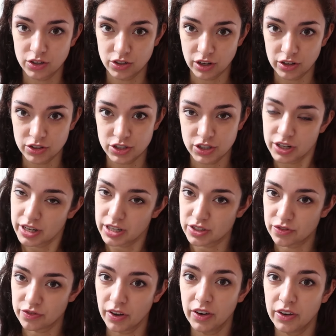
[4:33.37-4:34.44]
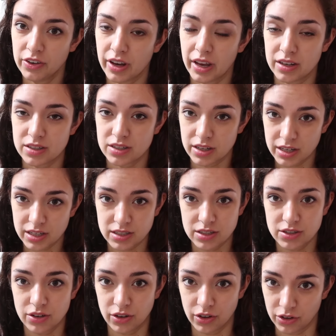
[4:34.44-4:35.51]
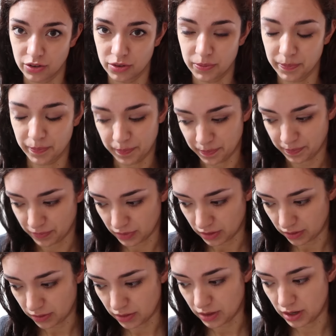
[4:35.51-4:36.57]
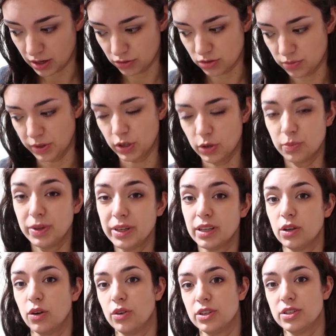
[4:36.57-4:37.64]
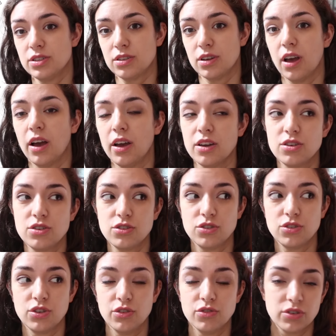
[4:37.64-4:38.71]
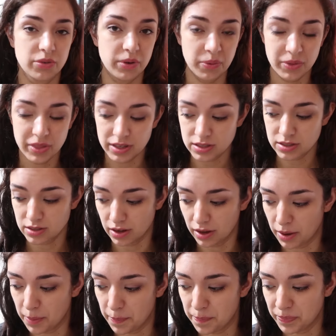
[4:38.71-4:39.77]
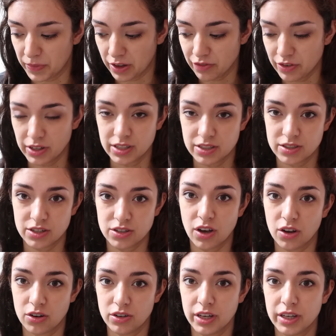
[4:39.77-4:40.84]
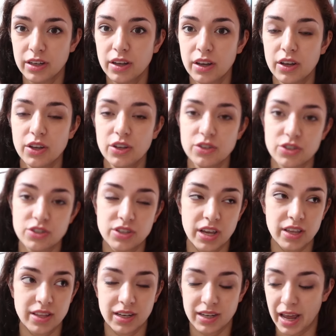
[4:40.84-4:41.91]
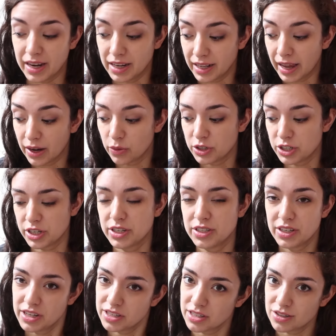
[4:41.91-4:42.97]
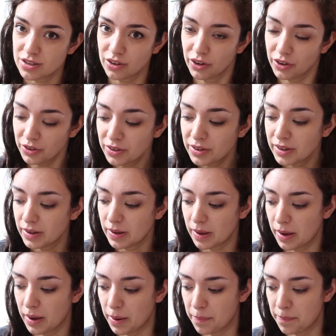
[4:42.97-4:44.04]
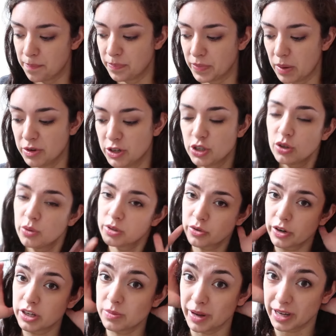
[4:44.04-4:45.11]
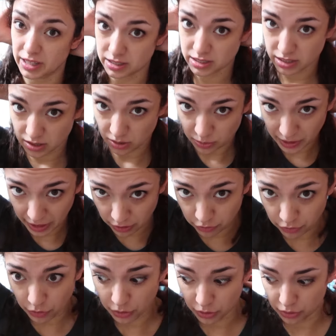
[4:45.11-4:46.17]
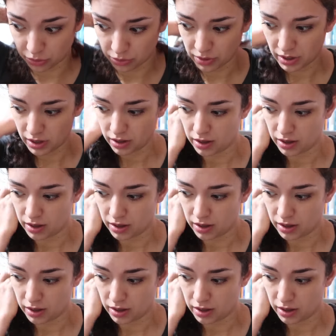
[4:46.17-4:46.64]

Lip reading: Dutch is fun and easy to learn. Now, to be completely honest, I don't agree with this. I feel it's disheartening to say that any language is easy to learn. I mean, sure, we're trying to make it as easy as we can for you,